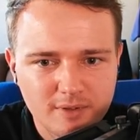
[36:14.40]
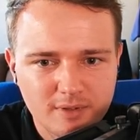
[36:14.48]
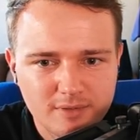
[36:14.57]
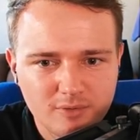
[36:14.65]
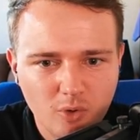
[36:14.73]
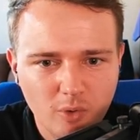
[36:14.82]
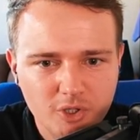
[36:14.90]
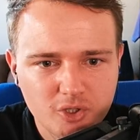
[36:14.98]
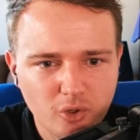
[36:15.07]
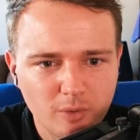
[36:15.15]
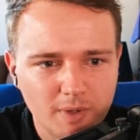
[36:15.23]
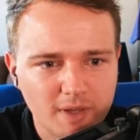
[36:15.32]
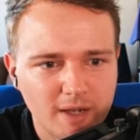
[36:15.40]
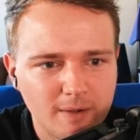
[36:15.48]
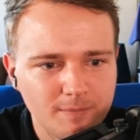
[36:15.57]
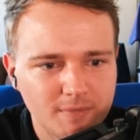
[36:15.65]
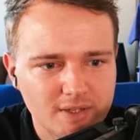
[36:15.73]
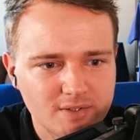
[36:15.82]
Not quite sure about that.
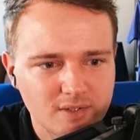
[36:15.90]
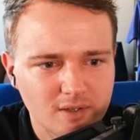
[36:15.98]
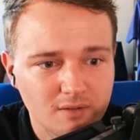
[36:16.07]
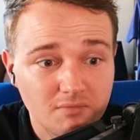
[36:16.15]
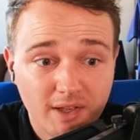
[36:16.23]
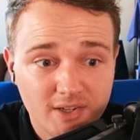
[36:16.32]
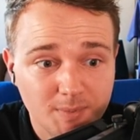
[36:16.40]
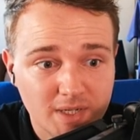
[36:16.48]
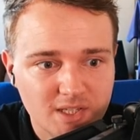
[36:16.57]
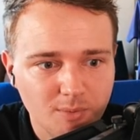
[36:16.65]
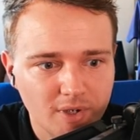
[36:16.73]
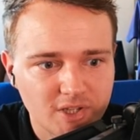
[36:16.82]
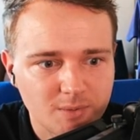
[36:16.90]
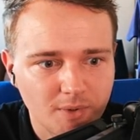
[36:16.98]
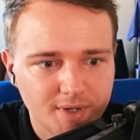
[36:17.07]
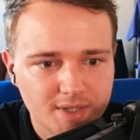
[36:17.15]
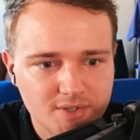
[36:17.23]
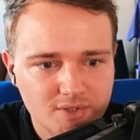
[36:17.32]
That's a bit disappointing, to be
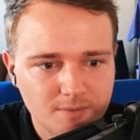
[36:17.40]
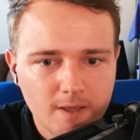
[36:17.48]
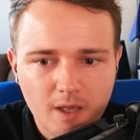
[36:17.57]
honest.